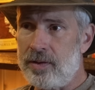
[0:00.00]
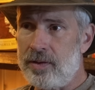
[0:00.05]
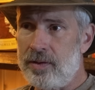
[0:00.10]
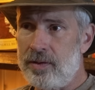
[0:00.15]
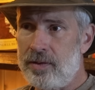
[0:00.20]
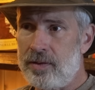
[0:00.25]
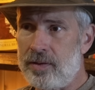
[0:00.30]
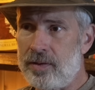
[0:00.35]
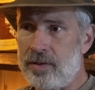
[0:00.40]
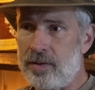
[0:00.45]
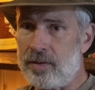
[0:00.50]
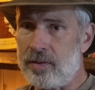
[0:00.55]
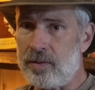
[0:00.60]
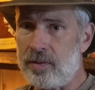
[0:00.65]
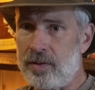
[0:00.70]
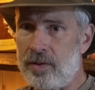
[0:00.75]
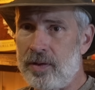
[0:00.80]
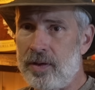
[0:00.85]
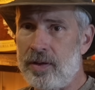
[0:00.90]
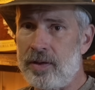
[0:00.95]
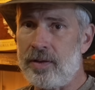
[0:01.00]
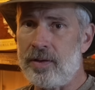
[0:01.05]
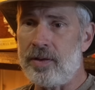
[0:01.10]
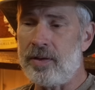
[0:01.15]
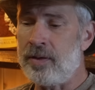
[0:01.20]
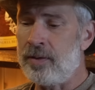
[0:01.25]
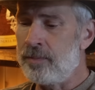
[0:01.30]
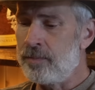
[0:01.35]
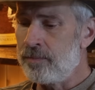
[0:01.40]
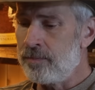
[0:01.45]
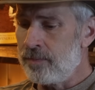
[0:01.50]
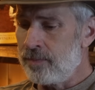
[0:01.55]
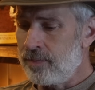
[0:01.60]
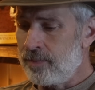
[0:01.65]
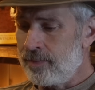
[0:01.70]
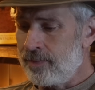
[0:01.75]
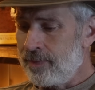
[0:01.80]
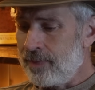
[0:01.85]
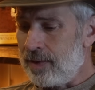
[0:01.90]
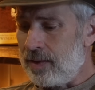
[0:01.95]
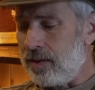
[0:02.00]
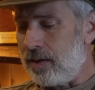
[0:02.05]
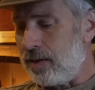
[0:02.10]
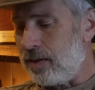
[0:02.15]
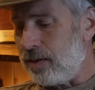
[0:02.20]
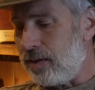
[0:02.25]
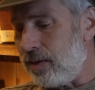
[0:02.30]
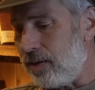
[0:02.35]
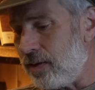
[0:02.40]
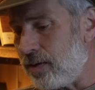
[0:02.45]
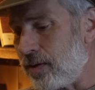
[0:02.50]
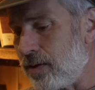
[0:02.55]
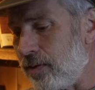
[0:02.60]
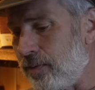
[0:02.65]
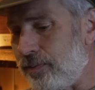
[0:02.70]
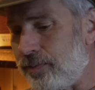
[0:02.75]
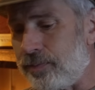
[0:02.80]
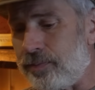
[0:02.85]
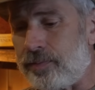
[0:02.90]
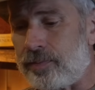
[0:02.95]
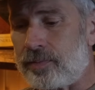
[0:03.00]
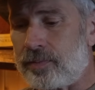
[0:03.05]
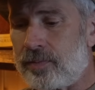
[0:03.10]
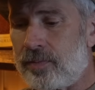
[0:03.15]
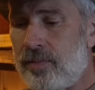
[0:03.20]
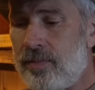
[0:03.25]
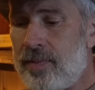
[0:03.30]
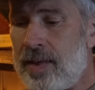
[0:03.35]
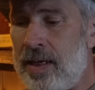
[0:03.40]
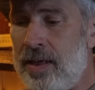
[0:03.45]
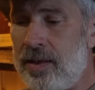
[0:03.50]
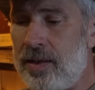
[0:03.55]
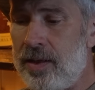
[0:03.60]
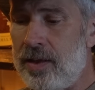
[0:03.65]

80s yeah early 90 90s and